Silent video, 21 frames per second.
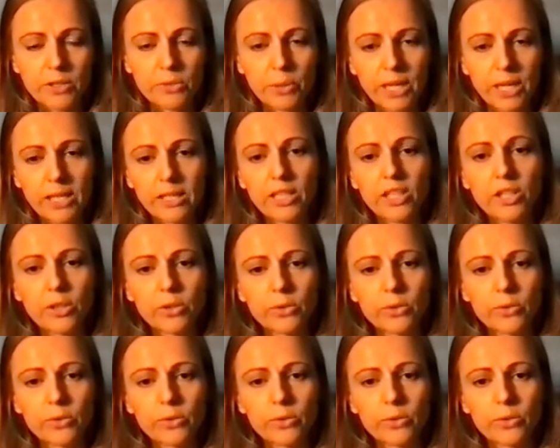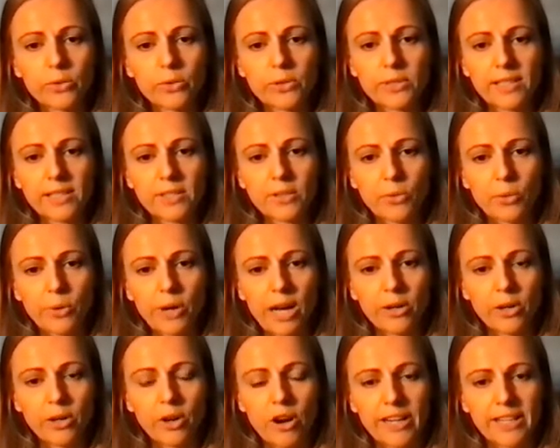because we're going to use this through our
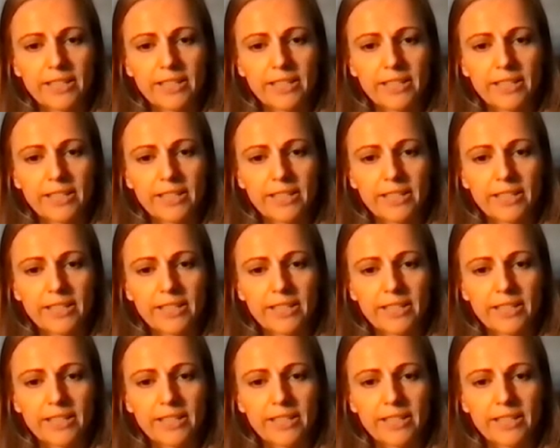guided